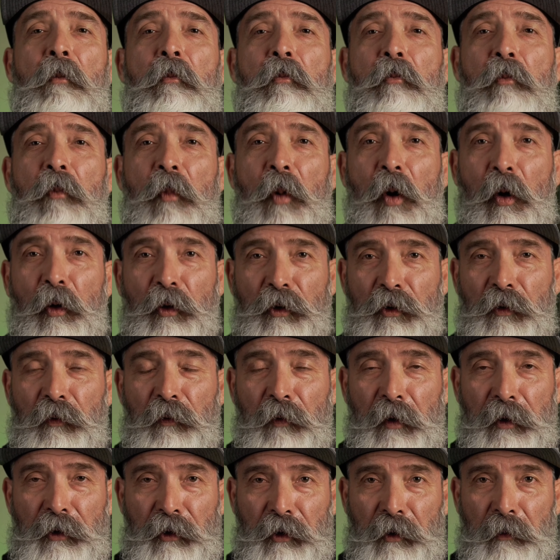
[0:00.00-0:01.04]
Most
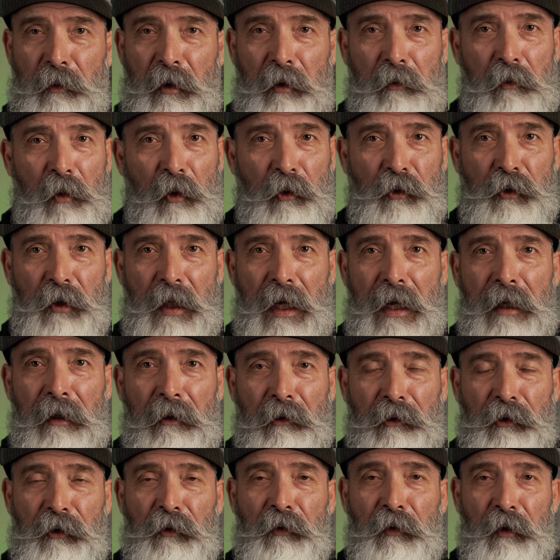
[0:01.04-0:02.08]
fishermen, most
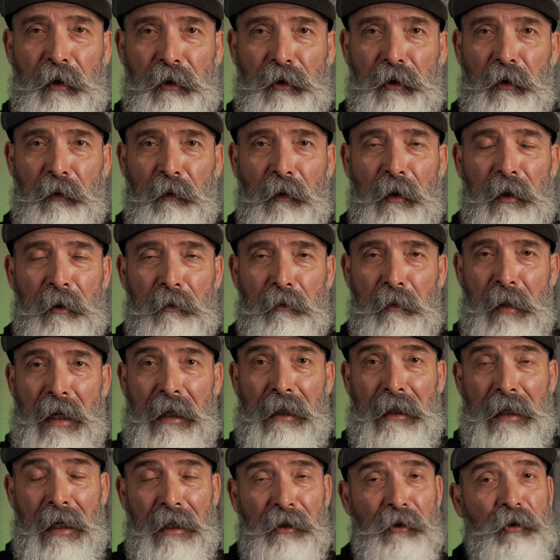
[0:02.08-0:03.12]
anglers fish it with a
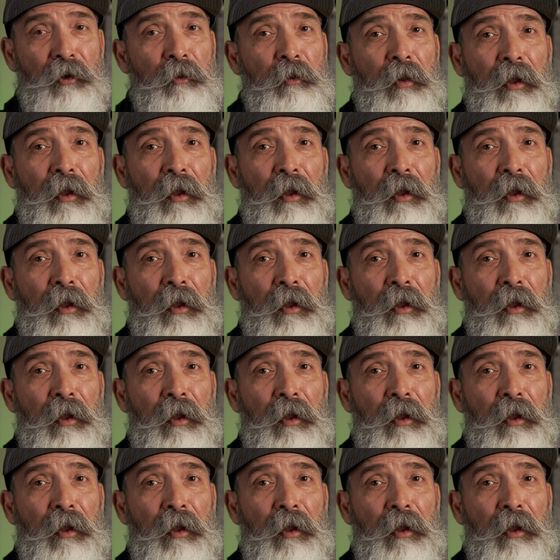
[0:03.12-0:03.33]
bait caster,